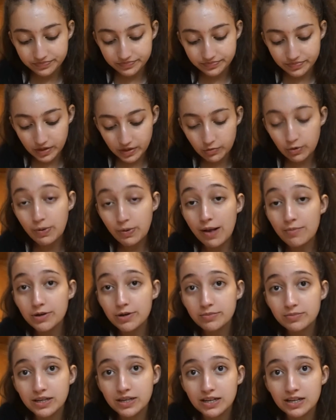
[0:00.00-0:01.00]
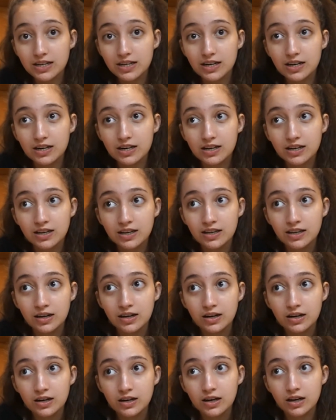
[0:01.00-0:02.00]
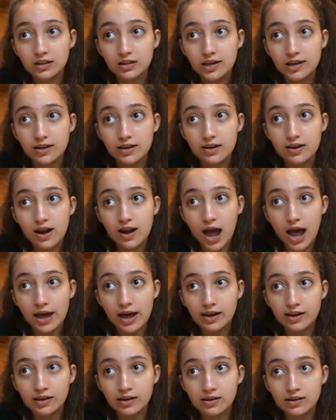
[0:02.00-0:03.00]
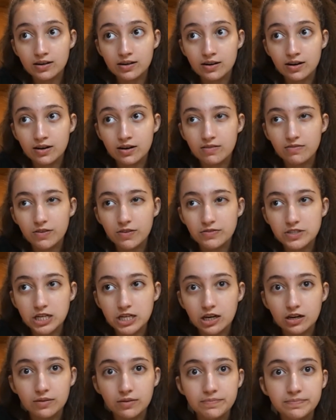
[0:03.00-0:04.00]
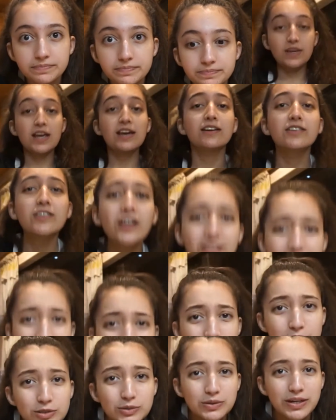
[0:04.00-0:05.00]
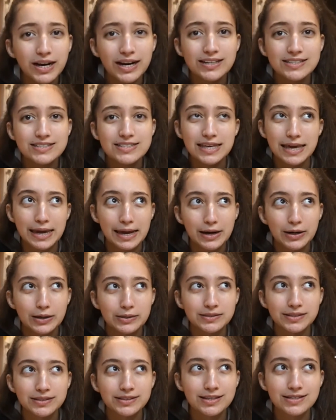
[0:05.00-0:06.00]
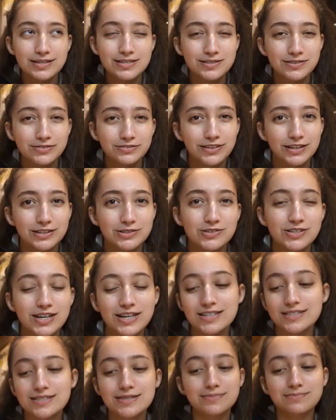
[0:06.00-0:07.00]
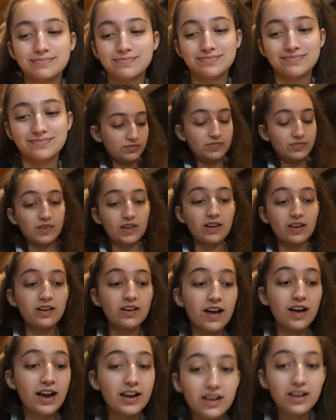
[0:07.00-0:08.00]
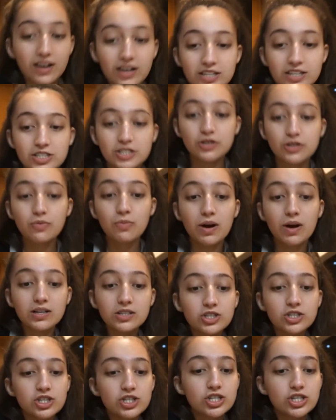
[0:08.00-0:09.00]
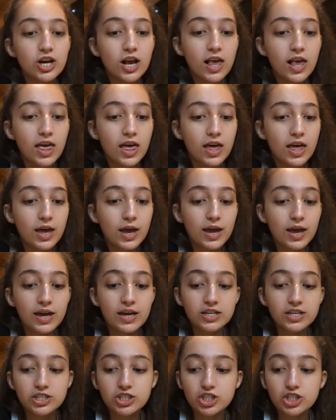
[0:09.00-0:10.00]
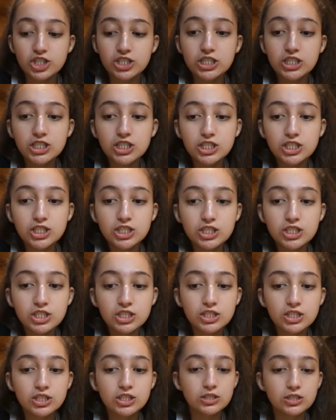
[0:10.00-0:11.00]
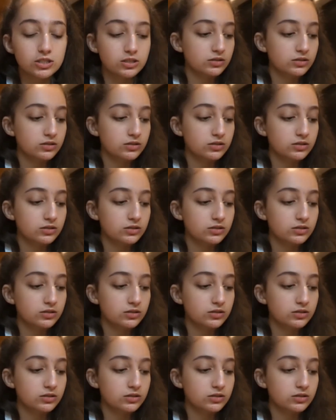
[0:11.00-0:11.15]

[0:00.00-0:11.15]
we're probably gonna be eating at like 9:15. Not that you guys care, like that doesn't affect you guys. Ugh, I cut too much cheese.